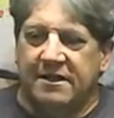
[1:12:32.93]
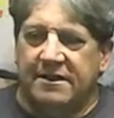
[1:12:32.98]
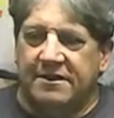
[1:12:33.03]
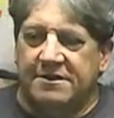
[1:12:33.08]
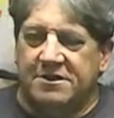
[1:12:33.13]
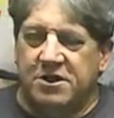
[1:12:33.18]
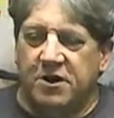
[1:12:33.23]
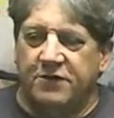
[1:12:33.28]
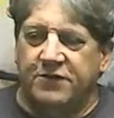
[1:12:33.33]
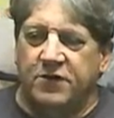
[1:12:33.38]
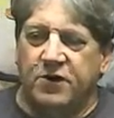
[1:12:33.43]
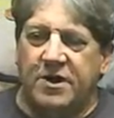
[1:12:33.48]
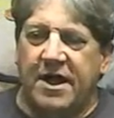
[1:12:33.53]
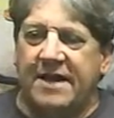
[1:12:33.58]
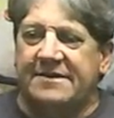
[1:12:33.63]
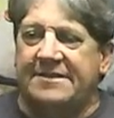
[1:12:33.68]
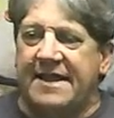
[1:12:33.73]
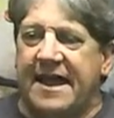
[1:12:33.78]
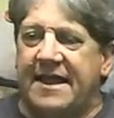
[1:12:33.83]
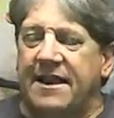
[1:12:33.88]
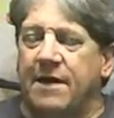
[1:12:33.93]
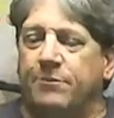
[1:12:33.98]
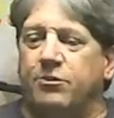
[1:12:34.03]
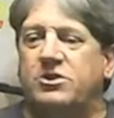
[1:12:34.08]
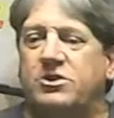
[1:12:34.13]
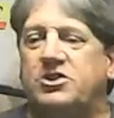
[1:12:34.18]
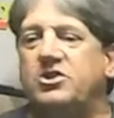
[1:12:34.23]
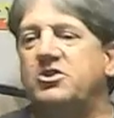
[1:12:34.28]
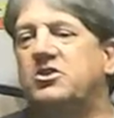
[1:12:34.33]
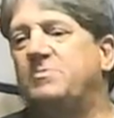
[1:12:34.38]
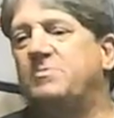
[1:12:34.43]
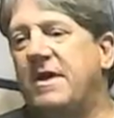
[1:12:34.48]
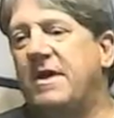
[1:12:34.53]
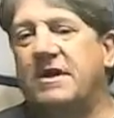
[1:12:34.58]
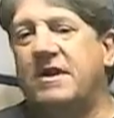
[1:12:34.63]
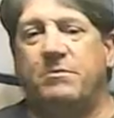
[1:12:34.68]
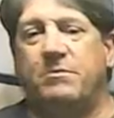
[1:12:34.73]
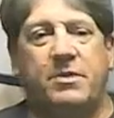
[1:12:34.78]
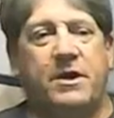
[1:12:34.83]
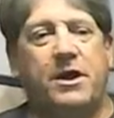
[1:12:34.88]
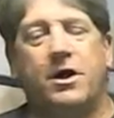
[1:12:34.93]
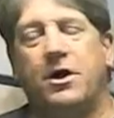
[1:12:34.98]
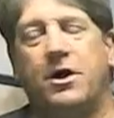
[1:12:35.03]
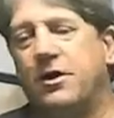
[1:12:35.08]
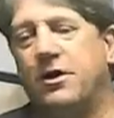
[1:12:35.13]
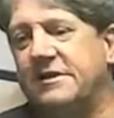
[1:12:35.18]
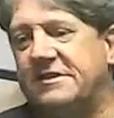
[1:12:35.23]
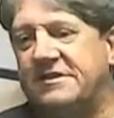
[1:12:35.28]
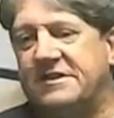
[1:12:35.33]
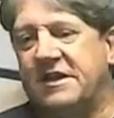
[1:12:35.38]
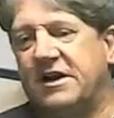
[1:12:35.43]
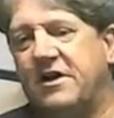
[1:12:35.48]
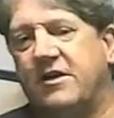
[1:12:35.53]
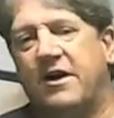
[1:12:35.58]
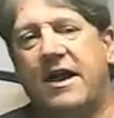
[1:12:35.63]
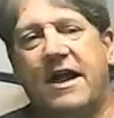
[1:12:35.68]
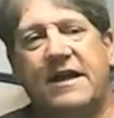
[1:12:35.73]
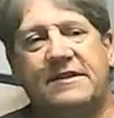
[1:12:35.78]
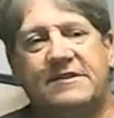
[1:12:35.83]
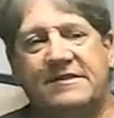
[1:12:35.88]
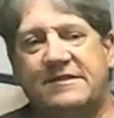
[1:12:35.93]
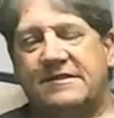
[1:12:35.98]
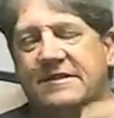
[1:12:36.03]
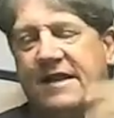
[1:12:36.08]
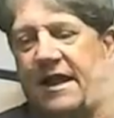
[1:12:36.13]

So if you guys add up what you spend in beer and cigarettes,